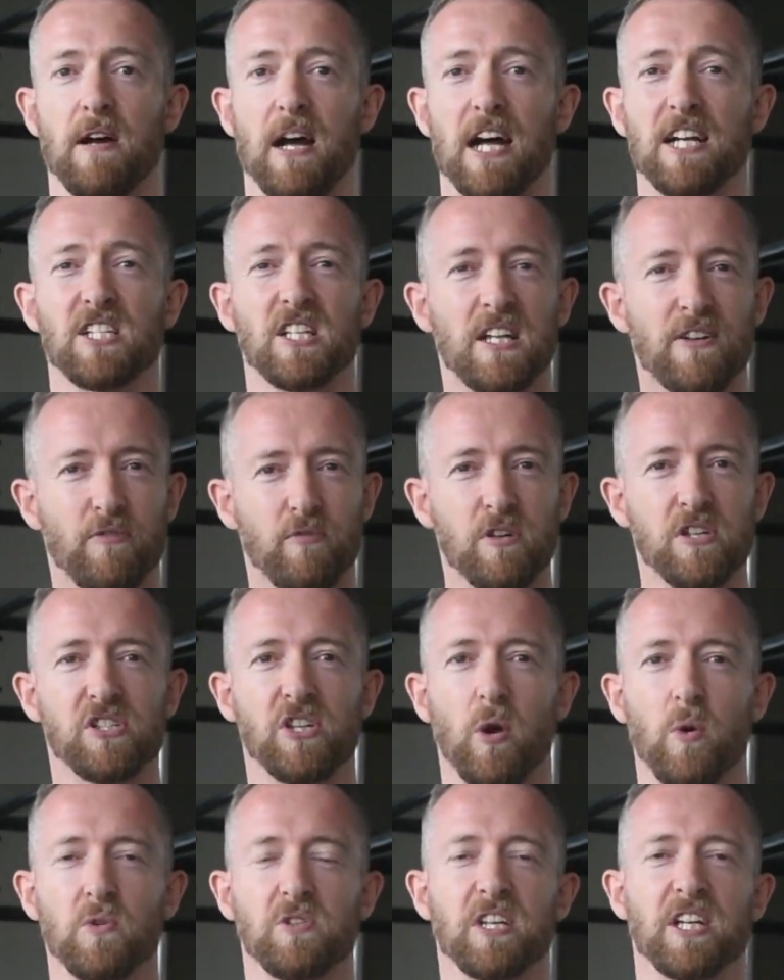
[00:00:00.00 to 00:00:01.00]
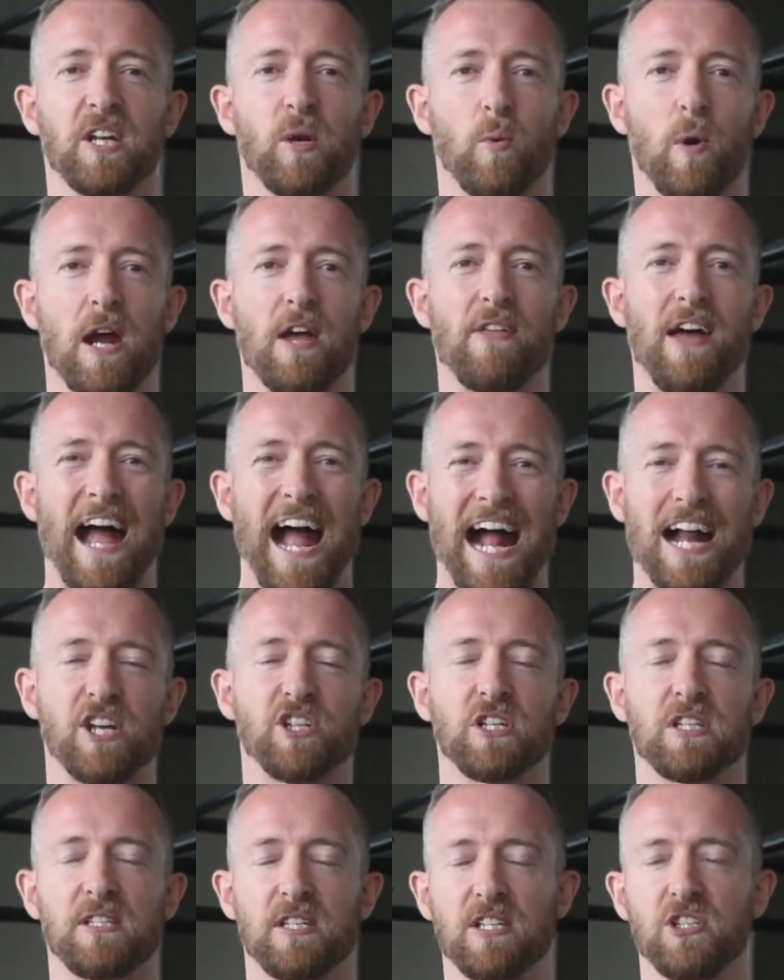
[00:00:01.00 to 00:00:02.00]
and deliver results in a way that
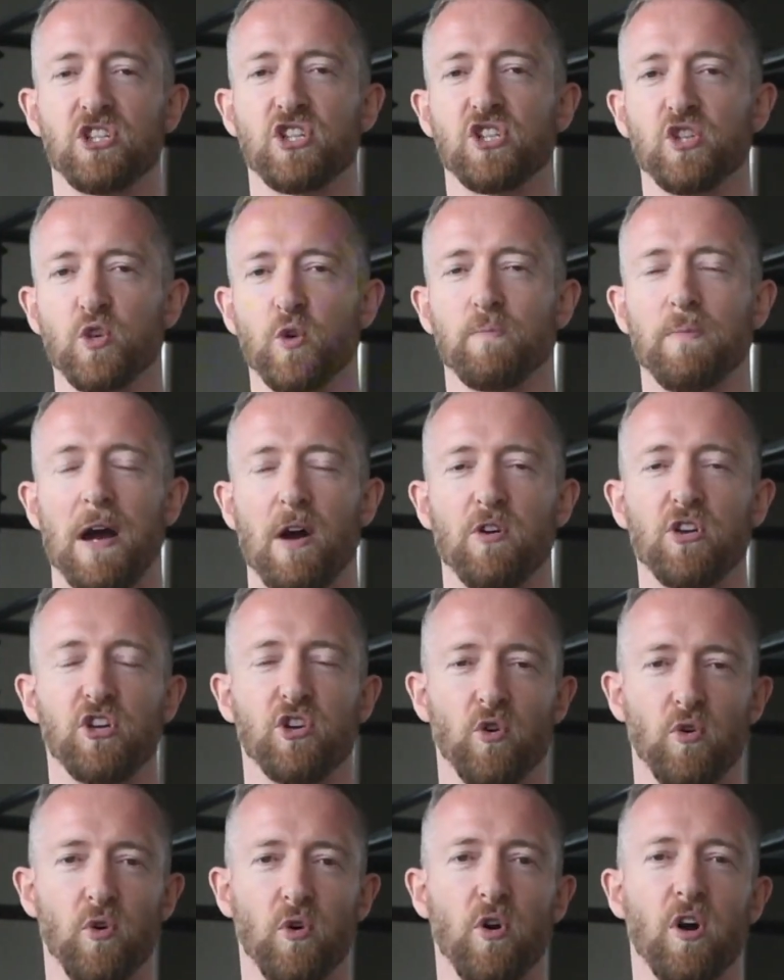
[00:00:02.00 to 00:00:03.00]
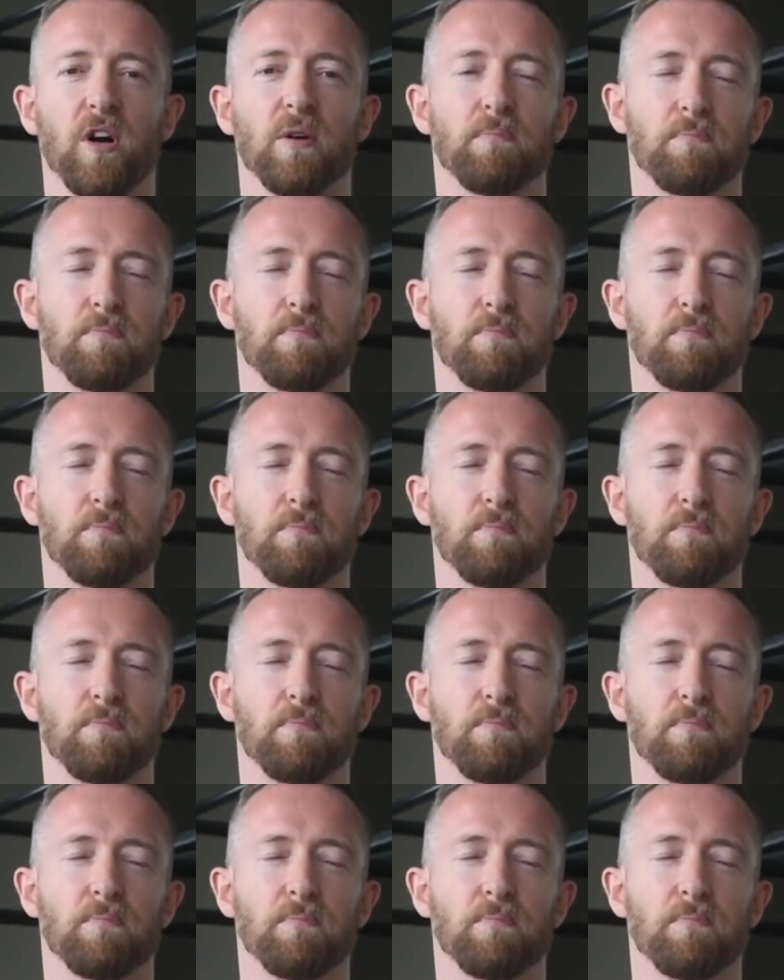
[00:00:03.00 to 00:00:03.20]
actually teaches you about your